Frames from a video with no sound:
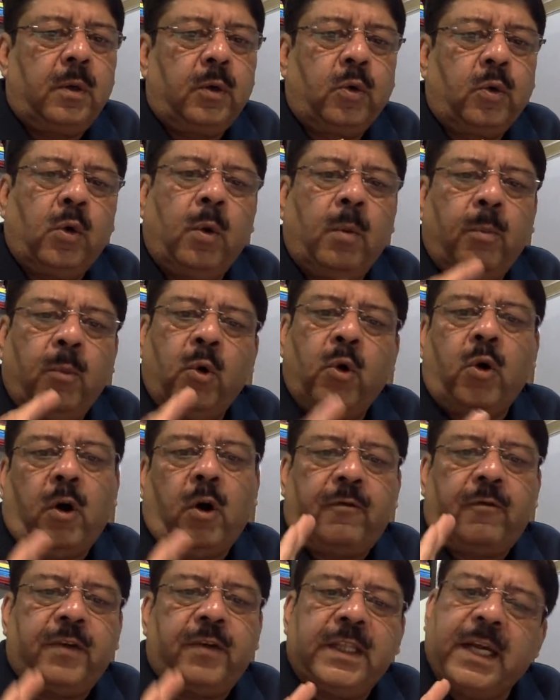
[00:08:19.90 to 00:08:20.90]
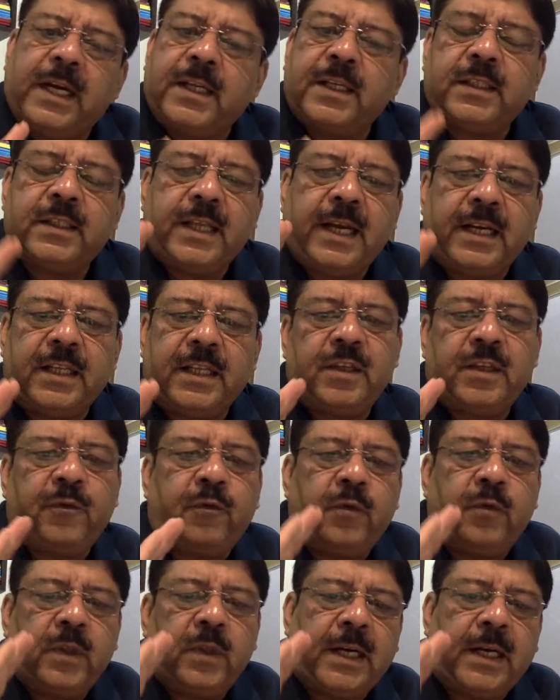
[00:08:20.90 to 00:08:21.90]
go more often. That
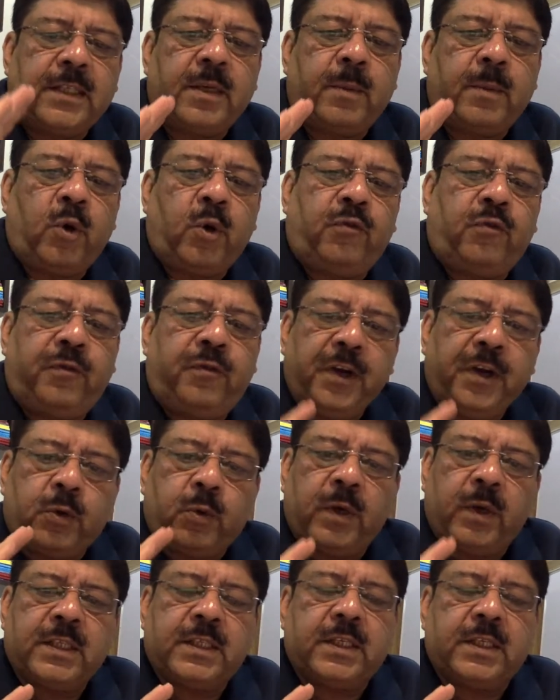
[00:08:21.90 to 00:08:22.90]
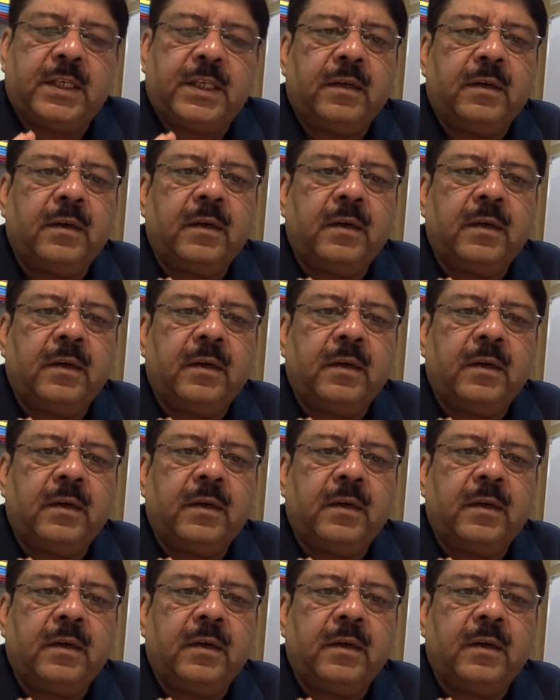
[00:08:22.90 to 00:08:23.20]
is about frequency.